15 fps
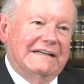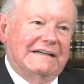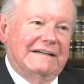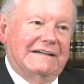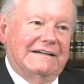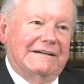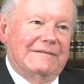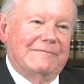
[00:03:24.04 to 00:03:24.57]

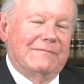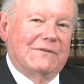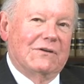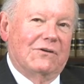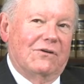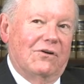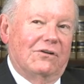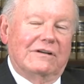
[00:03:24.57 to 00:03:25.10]
Um,
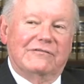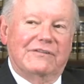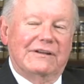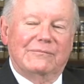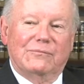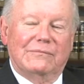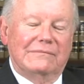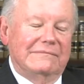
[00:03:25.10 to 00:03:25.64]
all of
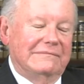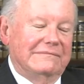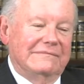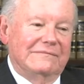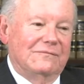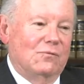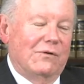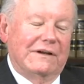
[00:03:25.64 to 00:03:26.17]
them
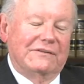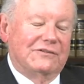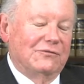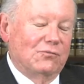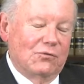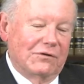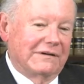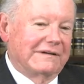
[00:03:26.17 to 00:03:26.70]
went
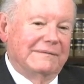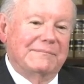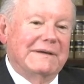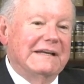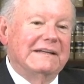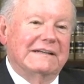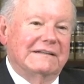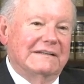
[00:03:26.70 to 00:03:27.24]
to work
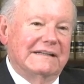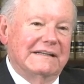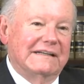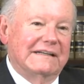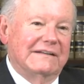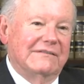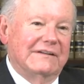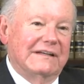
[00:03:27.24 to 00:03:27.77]

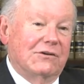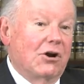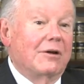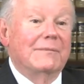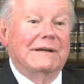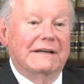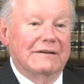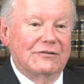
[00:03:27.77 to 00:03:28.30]
immediately in the
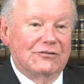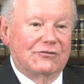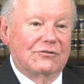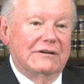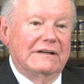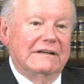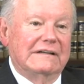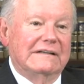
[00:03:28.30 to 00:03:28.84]
garment
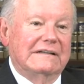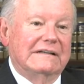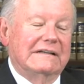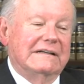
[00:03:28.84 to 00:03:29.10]
industry.